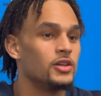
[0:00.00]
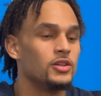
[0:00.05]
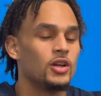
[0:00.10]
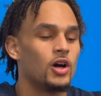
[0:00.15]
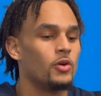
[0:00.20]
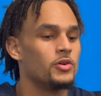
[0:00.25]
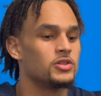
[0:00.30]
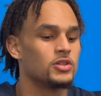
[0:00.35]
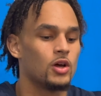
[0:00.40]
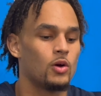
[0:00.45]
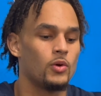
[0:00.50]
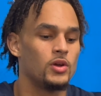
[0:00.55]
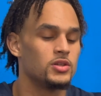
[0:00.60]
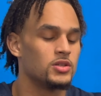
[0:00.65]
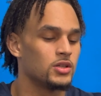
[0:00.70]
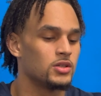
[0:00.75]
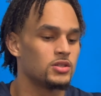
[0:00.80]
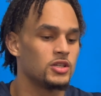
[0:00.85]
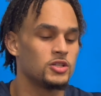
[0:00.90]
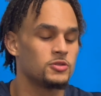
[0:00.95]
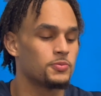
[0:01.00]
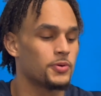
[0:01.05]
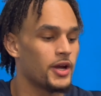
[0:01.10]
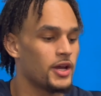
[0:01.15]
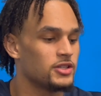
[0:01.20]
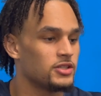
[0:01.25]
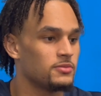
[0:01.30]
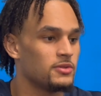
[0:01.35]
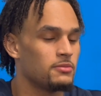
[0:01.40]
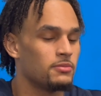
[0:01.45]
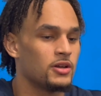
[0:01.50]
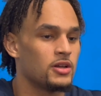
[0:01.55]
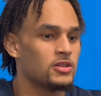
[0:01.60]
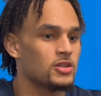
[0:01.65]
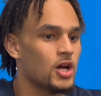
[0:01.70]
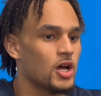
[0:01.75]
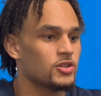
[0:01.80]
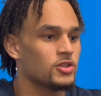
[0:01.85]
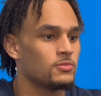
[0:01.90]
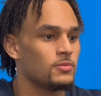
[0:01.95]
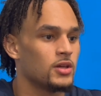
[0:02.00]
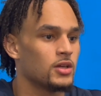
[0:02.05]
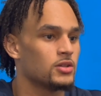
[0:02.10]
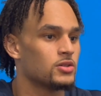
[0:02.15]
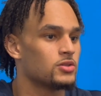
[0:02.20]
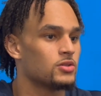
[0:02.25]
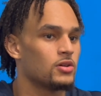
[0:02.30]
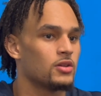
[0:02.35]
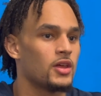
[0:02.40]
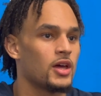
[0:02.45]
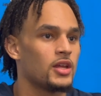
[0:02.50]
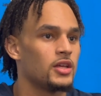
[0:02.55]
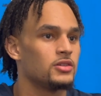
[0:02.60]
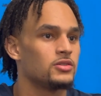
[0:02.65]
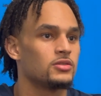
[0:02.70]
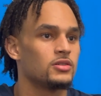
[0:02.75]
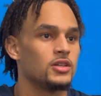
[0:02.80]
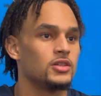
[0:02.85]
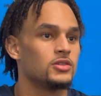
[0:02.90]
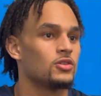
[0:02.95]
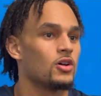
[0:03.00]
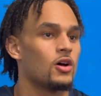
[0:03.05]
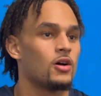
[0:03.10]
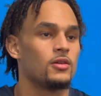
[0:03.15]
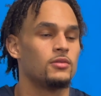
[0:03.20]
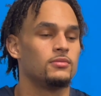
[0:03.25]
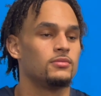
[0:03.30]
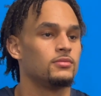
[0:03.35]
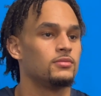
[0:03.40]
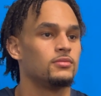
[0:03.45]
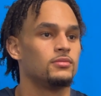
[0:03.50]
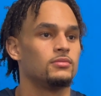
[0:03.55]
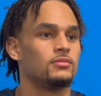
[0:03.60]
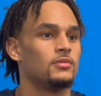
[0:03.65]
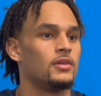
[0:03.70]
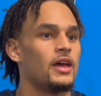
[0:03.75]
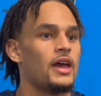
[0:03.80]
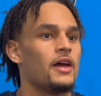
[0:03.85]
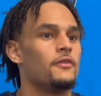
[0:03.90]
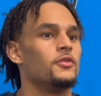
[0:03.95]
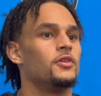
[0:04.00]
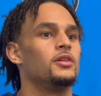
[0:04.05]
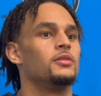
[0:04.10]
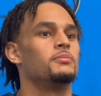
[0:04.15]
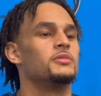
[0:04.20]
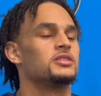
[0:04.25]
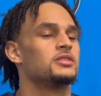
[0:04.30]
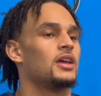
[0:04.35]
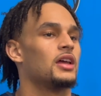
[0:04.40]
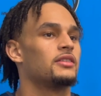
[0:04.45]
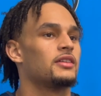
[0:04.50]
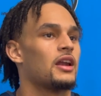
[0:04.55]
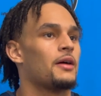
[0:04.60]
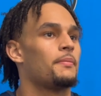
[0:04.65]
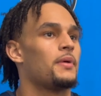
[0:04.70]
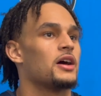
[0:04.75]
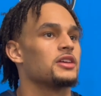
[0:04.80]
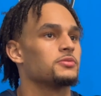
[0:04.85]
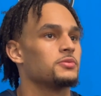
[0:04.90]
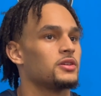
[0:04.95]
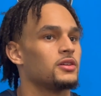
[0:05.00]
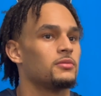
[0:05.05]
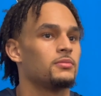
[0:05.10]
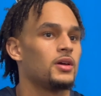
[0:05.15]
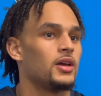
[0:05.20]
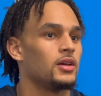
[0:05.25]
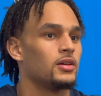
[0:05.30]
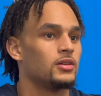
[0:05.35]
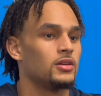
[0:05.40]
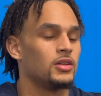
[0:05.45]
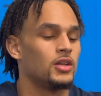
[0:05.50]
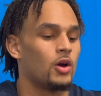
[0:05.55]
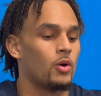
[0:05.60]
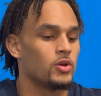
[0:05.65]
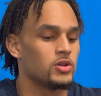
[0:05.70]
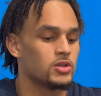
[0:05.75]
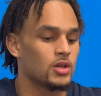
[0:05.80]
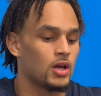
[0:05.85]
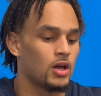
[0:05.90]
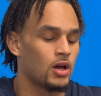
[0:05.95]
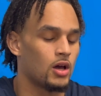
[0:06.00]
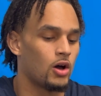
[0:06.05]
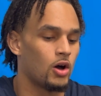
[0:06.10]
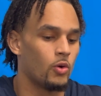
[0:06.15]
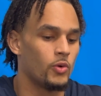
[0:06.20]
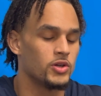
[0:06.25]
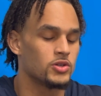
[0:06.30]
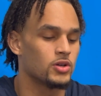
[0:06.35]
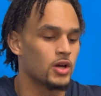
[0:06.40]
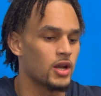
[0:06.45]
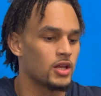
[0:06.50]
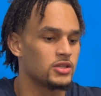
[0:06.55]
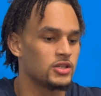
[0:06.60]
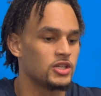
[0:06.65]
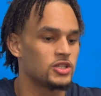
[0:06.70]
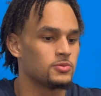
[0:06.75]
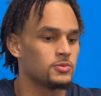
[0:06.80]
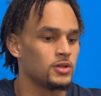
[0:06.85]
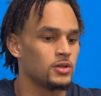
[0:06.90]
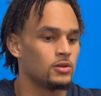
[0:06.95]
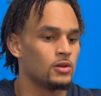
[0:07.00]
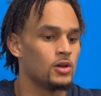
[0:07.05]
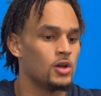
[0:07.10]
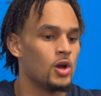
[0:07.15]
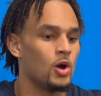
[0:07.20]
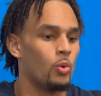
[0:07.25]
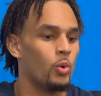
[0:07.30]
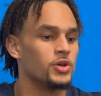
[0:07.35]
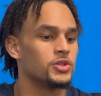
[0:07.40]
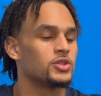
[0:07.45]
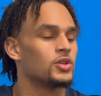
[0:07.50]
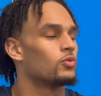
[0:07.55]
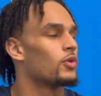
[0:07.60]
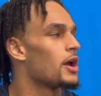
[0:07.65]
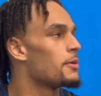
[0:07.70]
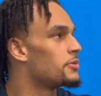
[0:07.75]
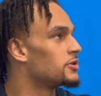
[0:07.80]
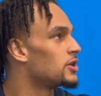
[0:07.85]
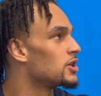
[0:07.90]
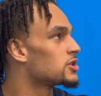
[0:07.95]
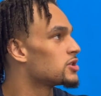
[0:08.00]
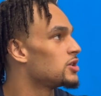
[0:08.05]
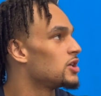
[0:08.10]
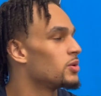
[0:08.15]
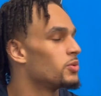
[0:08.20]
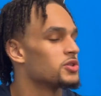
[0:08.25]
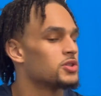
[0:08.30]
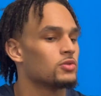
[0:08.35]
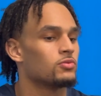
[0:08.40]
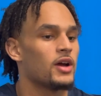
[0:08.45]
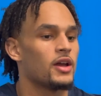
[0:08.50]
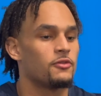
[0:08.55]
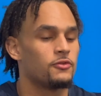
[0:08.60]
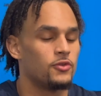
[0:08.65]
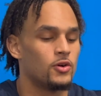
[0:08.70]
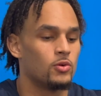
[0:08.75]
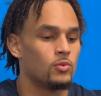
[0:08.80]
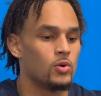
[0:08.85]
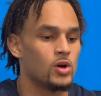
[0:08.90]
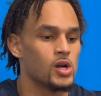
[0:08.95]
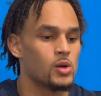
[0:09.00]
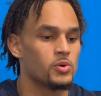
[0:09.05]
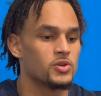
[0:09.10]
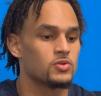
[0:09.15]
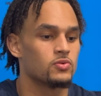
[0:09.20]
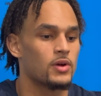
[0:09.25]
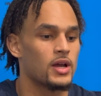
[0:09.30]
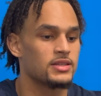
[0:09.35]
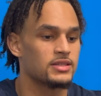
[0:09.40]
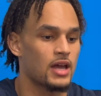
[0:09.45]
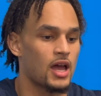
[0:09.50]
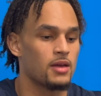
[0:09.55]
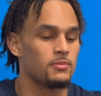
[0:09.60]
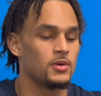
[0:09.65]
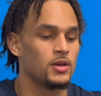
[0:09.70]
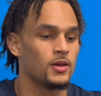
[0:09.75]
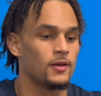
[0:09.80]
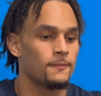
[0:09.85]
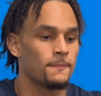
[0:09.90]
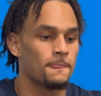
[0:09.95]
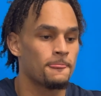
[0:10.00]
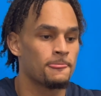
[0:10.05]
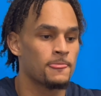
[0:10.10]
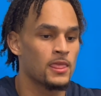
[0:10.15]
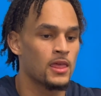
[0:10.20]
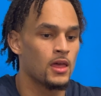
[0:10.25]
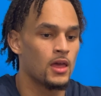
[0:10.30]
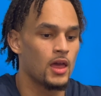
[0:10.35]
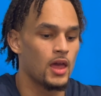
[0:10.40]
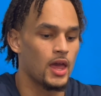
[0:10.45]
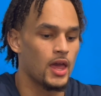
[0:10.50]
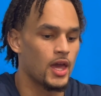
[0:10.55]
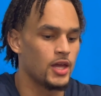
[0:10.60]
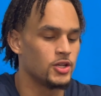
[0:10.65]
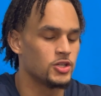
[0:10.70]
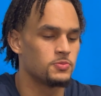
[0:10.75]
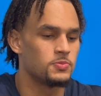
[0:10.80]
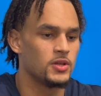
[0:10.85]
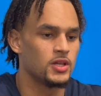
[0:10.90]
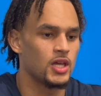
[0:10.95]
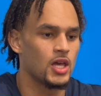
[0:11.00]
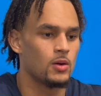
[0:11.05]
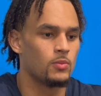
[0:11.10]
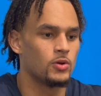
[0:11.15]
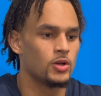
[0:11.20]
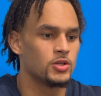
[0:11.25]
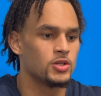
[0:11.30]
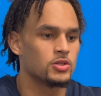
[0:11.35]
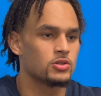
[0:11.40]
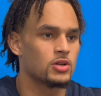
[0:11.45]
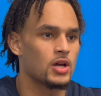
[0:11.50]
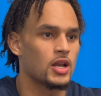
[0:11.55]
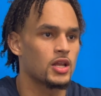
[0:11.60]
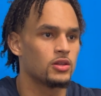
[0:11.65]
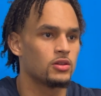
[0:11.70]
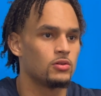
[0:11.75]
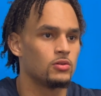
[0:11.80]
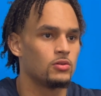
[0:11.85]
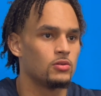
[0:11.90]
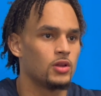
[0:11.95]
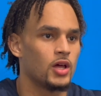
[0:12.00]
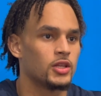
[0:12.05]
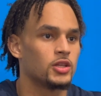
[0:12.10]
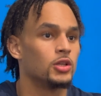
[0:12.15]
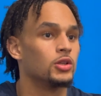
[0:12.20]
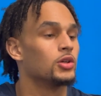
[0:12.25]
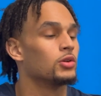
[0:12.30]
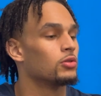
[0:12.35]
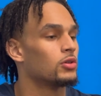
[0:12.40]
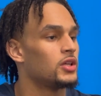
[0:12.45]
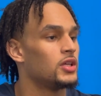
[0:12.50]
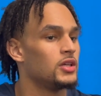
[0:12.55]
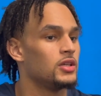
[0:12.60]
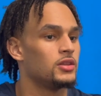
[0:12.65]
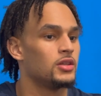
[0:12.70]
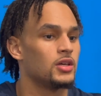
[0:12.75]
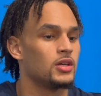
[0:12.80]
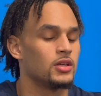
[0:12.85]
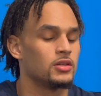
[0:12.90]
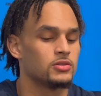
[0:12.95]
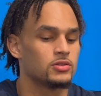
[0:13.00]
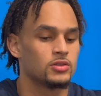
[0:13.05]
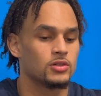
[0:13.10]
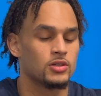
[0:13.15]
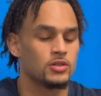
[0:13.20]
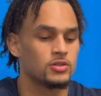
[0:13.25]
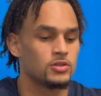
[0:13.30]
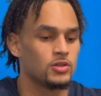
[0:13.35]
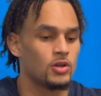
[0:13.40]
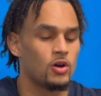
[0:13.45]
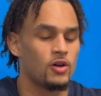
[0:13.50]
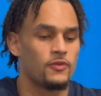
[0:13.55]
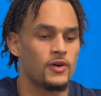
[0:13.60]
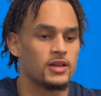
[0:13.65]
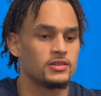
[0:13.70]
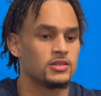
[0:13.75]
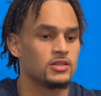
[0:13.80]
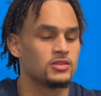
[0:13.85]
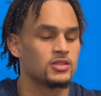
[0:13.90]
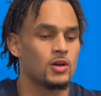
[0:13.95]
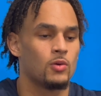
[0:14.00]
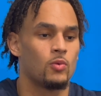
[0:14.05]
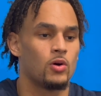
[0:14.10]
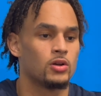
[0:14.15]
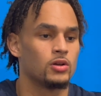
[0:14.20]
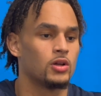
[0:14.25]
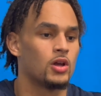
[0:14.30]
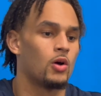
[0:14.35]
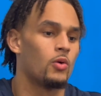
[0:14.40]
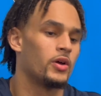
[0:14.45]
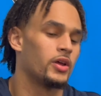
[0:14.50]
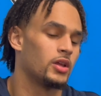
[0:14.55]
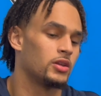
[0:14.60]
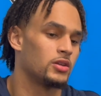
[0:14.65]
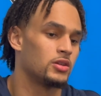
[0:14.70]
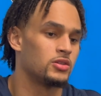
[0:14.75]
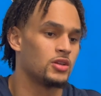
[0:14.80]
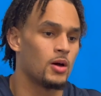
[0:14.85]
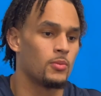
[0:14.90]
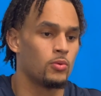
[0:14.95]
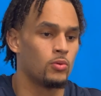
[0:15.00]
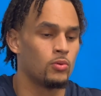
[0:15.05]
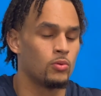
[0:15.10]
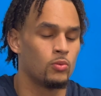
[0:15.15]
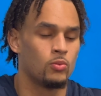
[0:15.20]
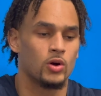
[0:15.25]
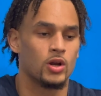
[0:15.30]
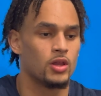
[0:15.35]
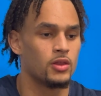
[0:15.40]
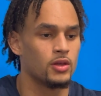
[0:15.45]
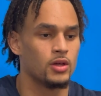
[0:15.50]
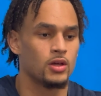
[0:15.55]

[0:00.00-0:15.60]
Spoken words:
You know, he's praising me, but he's also making sure that he's on every mistake that I possibly can make. You know, he's always trying to teach me what's the right positioning, what's the right footwork, what's the right timing, and just being able to just try to do like the little key things. Because you know, if I see someone going to double one